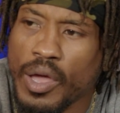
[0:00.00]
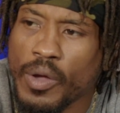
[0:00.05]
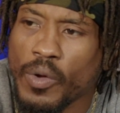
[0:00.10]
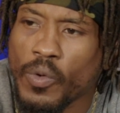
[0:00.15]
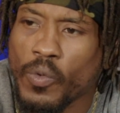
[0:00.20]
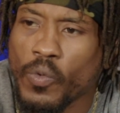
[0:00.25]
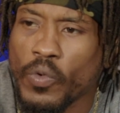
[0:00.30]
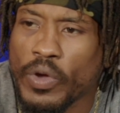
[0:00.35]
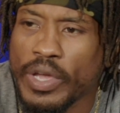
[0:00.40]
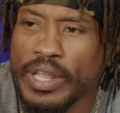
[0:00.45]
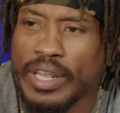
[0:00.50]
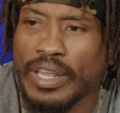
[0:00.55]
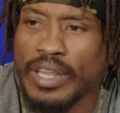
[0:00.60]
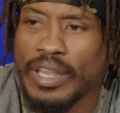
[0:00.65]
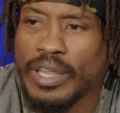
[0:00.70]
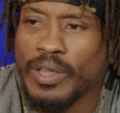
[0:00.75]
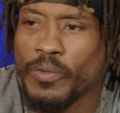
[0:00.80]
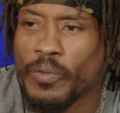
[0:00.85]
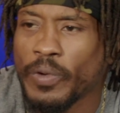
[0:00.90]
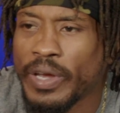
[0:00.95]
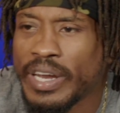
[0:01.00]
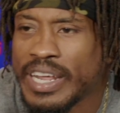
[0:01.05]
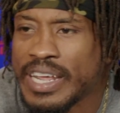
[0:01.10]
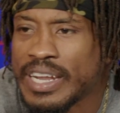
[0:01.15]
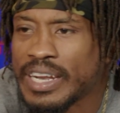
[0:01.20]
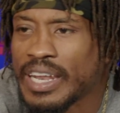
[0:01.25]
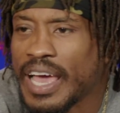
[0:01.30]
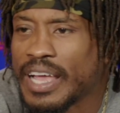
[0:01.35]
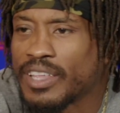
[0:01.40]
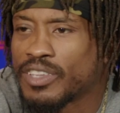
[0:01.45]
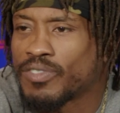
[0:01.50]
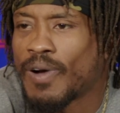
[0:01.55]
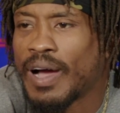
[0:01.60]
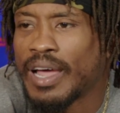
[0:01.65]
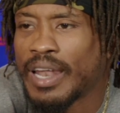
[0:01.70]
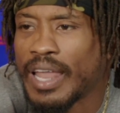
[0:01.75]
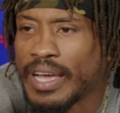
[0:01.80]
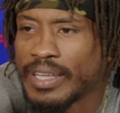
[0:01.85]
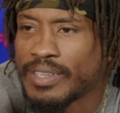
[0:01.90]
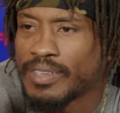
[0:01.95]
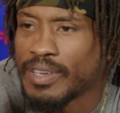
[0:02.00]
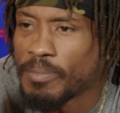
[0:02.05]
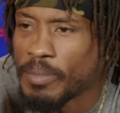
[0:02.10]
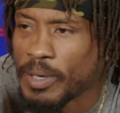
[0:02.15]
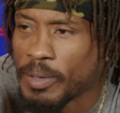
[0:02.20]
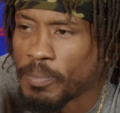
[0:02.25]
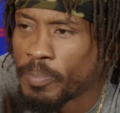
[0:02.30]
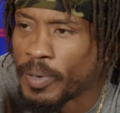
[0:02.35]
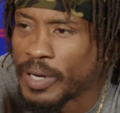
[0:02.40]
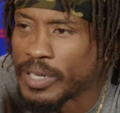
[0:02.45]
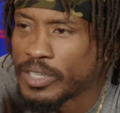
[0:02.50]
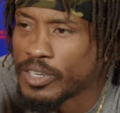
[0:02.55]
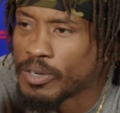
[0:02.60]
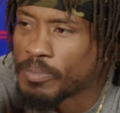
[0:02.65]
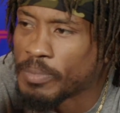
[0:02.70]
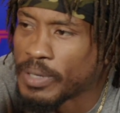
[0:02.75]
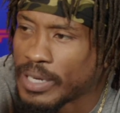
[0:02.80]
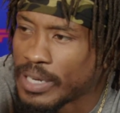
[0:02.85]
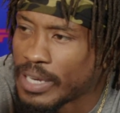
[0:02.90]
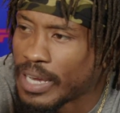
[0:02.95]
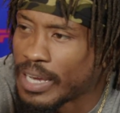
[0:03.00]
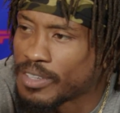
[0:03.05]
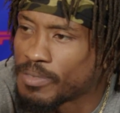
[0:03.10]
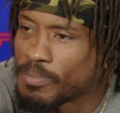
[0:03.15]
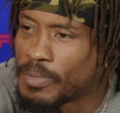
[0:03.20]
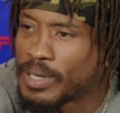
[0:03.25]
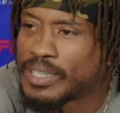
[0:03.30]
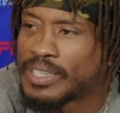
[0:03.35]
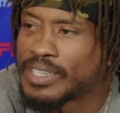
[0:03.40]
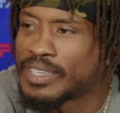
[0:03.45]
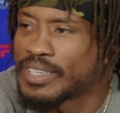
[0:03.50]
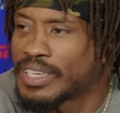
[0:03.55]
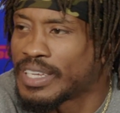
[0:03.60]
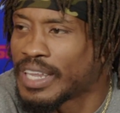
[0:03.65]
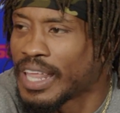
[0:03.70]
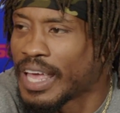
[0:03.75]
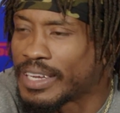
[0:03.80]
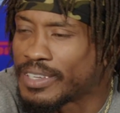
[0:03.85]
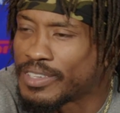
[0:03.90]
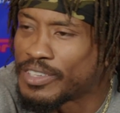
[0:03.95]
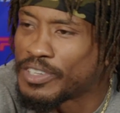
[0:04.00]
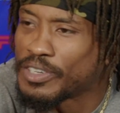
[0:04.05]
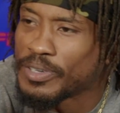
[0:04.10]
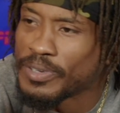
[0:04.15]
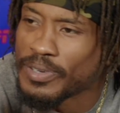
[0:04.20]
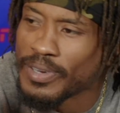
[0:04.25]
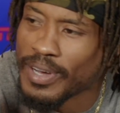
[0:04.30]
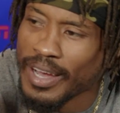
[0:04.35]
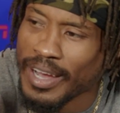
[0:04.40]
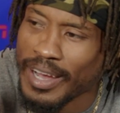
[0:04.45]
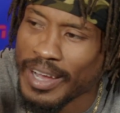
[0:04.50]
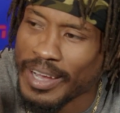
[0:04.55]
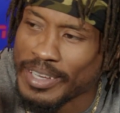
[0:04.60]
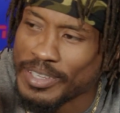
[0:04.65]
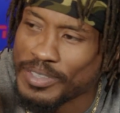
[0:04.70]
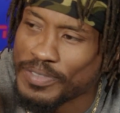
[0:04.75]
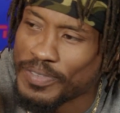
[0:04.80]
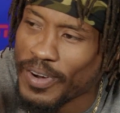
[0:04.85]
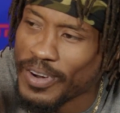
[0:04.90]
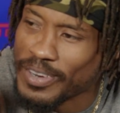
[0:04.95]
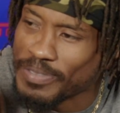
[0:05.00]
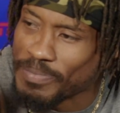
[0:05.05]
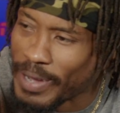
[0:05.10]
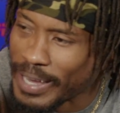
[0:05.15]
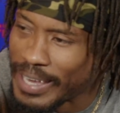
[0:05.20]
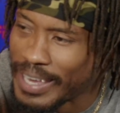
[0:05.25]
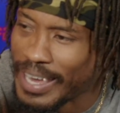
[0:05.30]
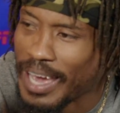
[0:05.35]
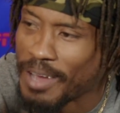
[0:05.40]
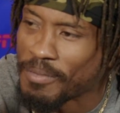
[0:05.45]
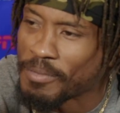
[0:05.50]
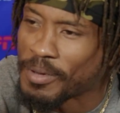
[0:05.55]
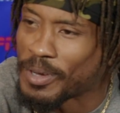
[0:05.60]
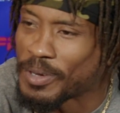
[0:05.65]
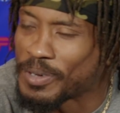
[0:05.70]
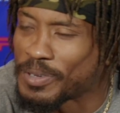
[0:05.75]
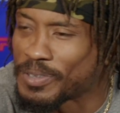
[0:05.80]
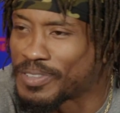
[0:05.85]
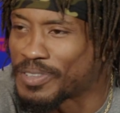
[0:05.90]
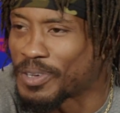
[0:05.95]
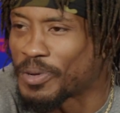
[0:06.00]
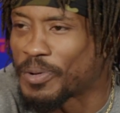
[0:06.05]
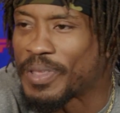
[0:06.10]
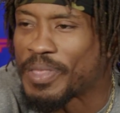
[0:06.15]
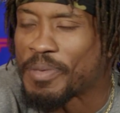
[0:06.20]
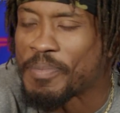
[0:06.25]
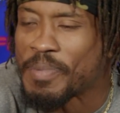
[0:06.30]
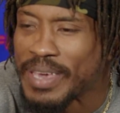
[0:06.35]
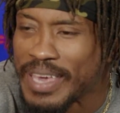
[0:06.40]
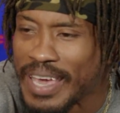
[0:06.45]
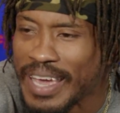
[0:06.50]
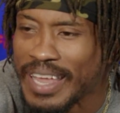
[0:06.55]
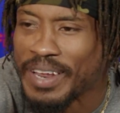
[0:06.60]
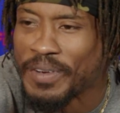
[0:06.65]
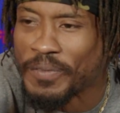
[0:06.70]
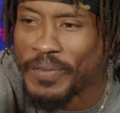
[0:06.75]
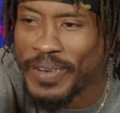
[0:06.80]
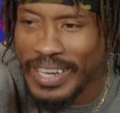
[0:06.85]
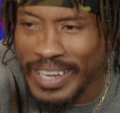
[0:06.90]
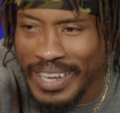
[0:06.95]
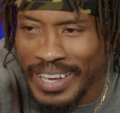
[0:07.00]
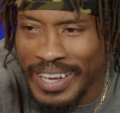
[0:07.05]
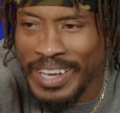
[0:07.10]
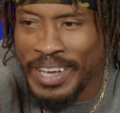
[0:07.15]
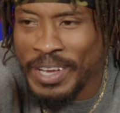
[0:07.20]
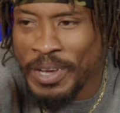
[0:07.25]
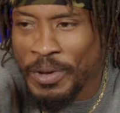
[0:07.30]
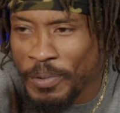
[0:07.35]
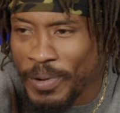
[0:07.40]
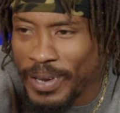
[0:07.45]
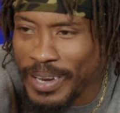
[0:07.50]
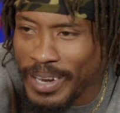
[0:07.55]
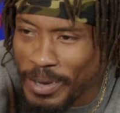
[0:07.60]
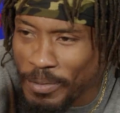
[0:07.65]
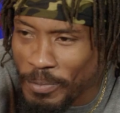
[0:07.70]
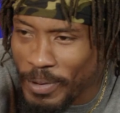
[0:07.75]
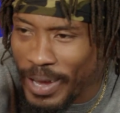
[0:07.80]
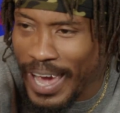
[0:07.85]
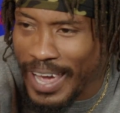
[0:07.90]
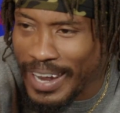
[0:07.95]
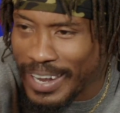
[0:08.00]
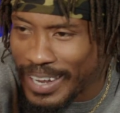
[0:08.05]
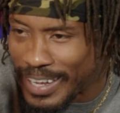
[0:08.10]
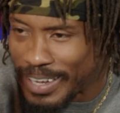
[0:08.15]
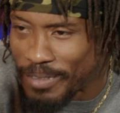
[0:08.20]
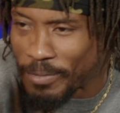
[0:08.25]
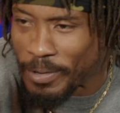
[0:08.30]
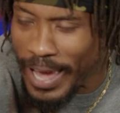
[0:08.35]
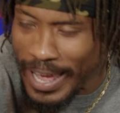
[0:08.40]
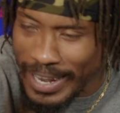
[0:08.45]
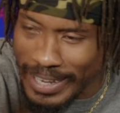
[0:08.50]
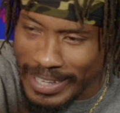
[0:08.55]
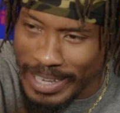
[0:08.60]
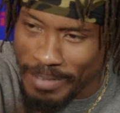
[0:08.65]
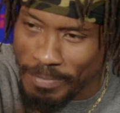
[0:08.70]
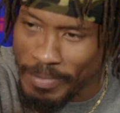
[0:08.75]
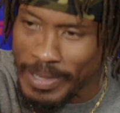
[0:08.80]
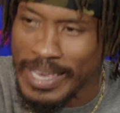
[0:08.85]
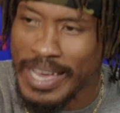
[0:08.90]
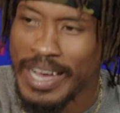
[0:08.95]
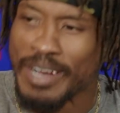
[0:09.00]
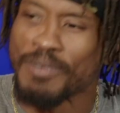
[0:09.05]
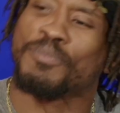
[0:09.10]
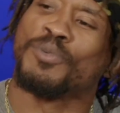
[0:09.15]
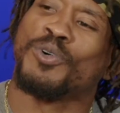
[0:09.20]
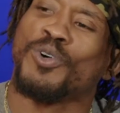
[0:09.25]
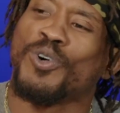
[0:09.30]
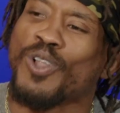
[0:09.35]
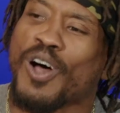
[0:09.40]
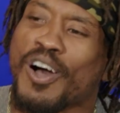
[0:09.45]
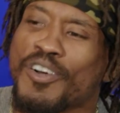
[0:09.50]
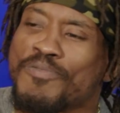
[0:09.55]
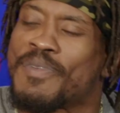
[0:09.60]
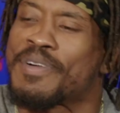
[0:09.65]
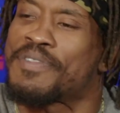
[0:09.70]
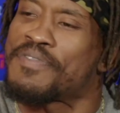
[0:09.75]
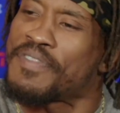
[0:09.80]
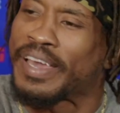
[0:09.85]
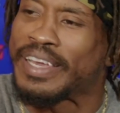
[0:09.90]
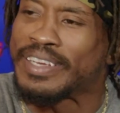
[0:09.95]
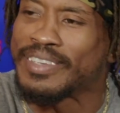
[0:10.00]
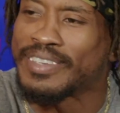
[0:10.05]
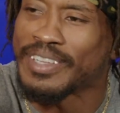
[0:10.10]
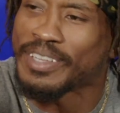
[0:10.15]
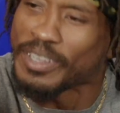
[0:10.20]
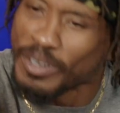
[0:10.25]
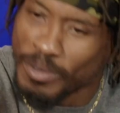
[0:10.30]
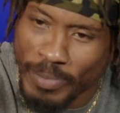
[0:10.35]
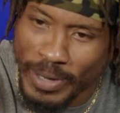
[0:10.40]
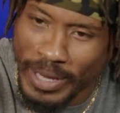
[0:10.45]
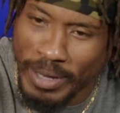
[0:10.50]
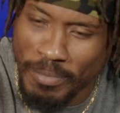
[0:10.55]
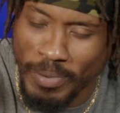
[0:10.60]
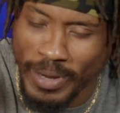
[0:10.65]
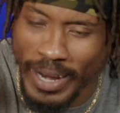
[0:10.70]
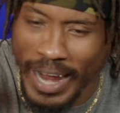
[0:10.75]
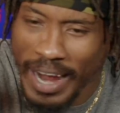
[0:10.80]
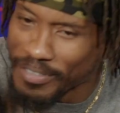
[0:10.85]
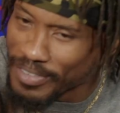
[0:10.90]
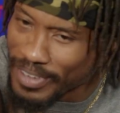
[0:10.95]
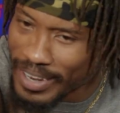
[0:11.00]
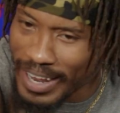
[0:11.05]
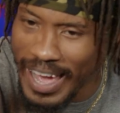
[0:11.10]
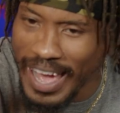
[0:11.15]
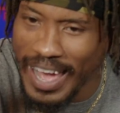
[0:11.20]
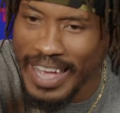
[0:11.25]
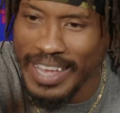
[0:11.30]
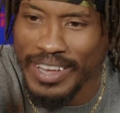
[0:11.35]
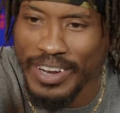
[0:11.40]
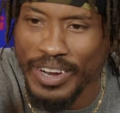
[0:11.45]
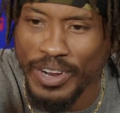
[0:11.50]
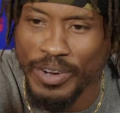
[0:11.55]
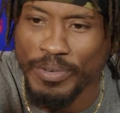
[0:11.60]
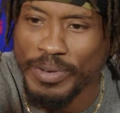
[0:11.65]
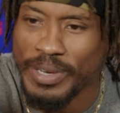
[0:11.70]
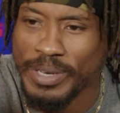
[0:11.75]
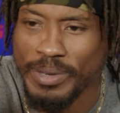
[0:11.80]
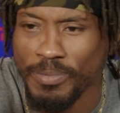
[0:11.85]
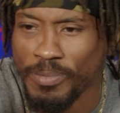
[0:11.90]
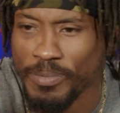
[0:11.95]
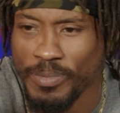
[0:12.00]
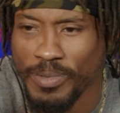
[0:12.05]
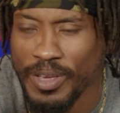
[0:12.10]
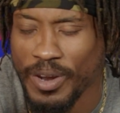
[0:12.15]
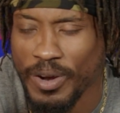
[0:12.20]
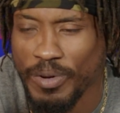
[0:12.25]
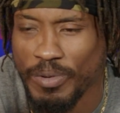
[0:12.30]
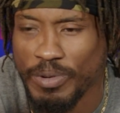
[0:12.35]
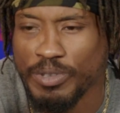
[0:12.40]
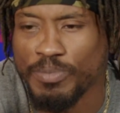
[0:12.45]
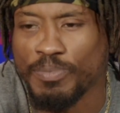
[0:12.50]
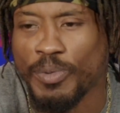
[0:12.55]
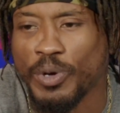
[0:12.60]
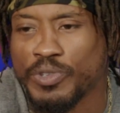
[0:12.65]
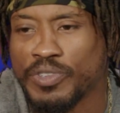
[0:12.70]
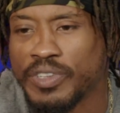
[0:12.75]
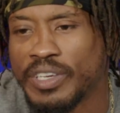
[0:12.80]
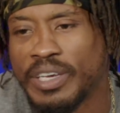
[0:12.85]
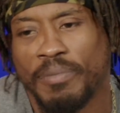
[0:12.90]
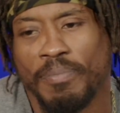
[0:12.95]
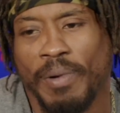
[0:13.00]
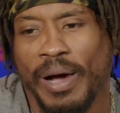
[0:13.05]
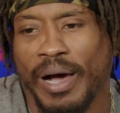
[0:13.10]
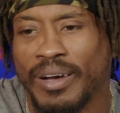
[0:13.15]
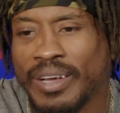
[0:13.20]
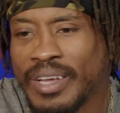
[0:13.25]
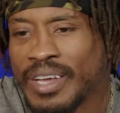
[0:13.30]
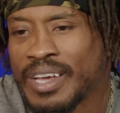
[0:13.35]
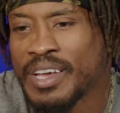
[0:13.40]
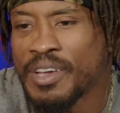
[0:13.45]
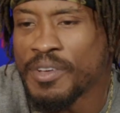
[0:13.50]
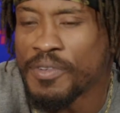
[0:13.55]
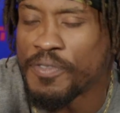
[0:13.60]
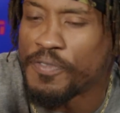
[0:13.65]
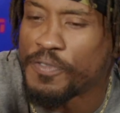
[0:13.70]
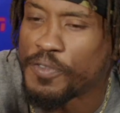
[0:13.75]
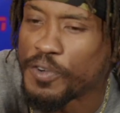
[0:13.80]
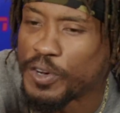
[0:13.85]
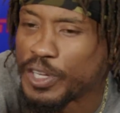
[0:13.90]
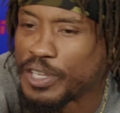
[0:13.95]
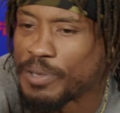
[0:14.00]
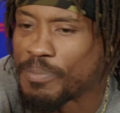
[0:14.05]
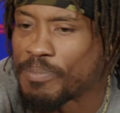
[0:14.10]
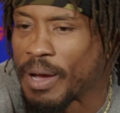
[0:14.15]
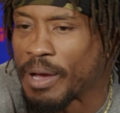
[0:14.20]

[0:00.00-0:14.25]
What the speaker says: We didn't let Twilight Timmy punch on me as much as he likes to, as far as my camp goes. So in the beginning, we had to keep the young bull off my face a little bit. But after that, you know, it was mostly about foot.